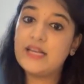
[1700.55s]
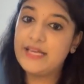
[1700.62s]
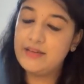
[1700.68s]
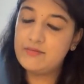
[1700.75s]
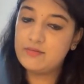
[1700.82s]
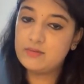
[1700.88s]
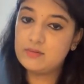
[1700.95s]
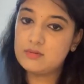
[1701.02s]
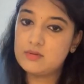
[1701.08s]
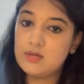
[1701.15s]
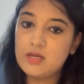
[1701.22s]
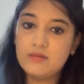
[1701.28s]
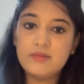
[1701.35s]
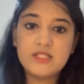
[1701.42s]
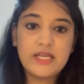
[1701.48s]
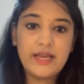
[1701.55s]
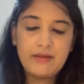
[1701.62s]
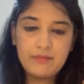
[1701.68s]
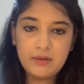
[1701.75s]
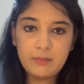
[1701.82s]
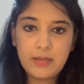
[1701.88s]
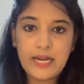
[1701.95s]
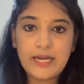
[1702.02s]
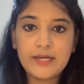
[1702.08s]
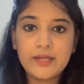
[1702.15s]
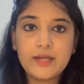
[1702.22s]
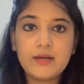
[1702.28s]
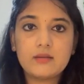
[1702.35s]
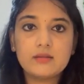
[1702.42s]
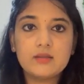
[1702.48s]
live, which I haven't
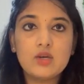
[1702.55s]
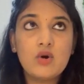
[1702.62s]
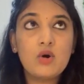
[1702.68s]
planned yet.